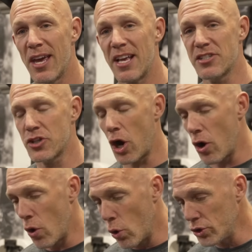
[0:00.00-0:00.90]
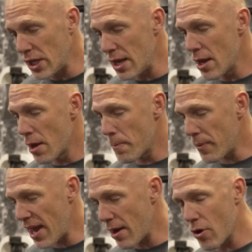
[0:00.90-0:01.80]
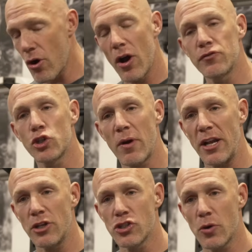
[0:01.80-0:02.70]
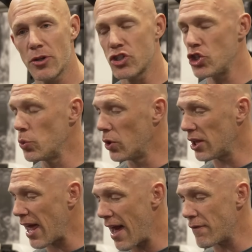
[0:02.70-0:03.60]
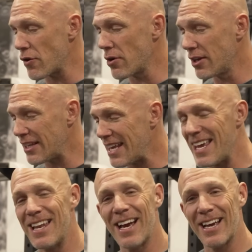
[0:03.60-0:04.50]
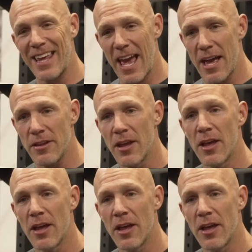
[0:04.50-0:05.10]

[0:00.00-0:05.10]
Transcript: it's the only pair of training shorts you will ever need again.